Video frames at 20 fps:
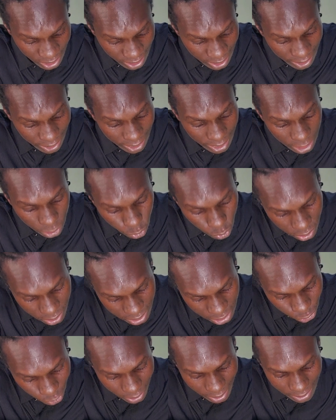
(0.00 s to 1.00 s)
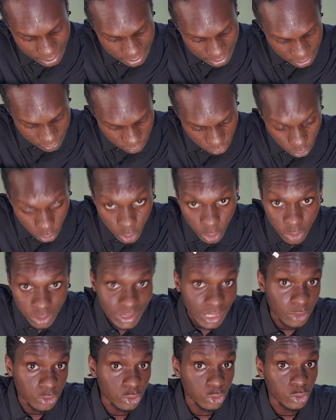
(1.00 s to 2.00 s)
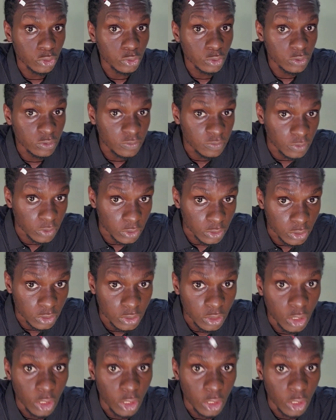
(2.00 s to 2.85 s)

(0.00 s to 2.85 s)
And with this, we can't even go down to 2 volts